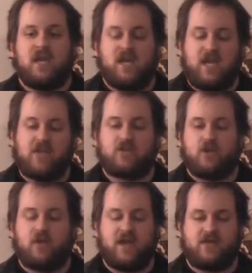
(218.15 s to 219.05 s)
each
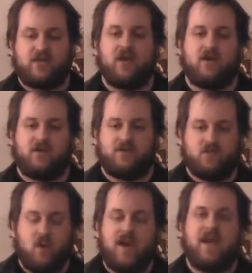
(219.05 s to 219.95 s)
location card, there's
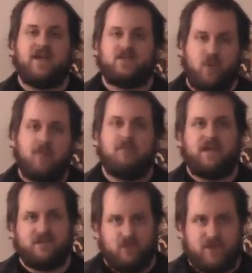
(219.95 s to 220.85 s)
1As,
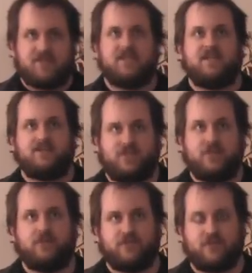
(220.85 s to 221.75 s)
1Bs, 1Cs,
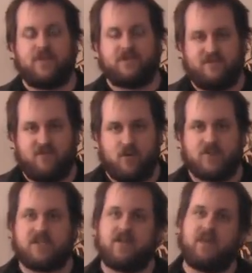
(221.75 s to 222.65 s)
2s, 3s, and
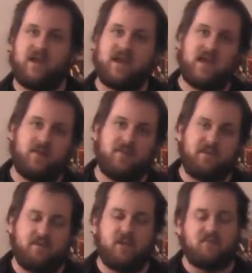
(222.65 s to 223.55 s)
4s. And depending on how many
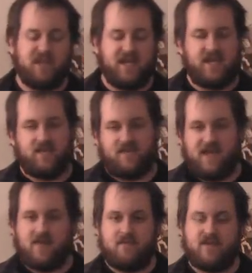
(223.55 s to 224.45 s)
people are playing,
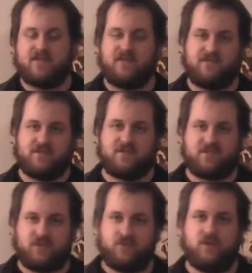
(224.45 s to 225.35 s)
that makes a difference as
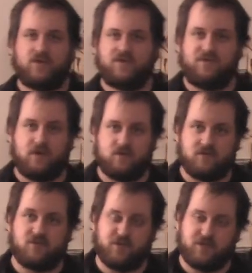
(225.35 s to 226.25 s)
to which of
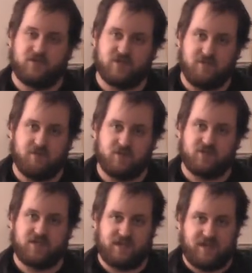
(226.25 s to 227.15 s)
those
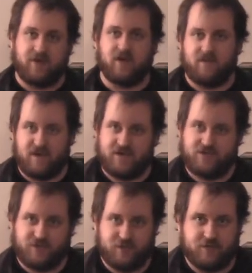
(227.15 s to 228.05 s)
numbers and letter
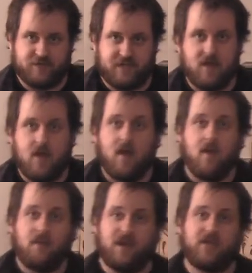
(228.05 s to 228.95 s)
combinations you're using.
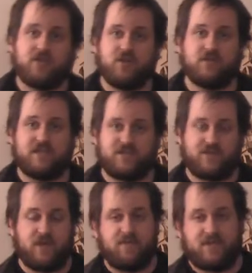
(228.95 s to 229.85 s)
But each of those has
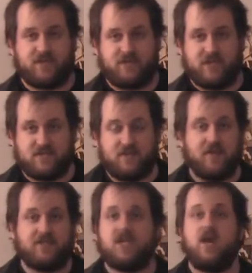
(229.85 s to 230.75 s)
3 potential
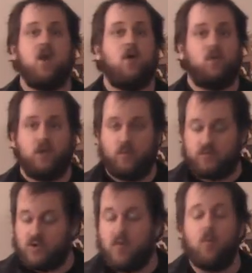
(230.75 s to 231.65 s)
possibilities. You
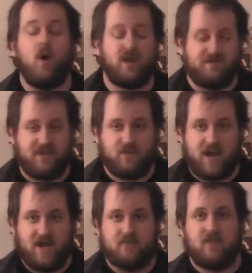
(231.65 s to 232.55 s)
draw one of them
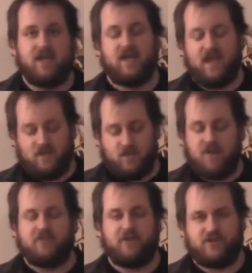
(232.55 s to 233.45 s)
randomly, and
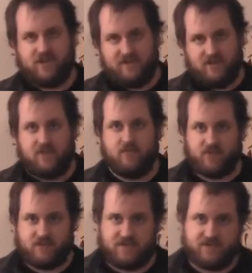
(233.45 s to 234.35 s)
one for each level, and then put
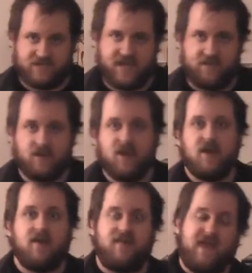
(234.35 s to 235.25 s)
those levels together.
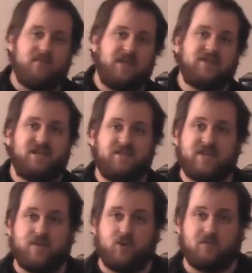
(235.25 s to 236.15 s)
That means every
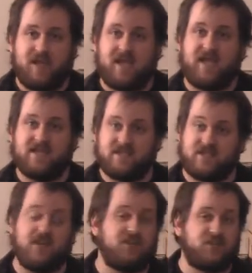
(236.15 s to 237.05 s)
time you're playing is
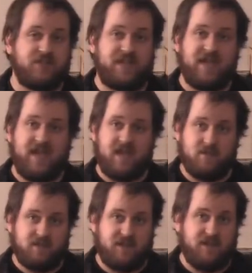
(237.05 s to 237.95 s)
essentially a
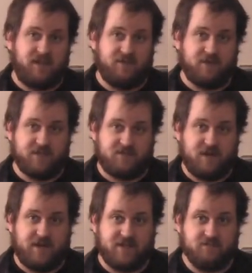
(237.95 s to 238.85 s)
completely different
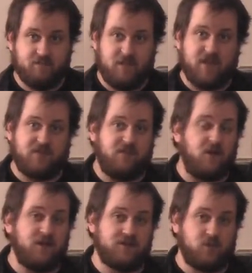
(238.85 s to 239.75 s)
experience as
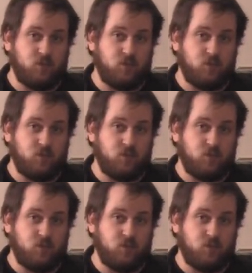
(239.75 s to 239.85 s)
far as the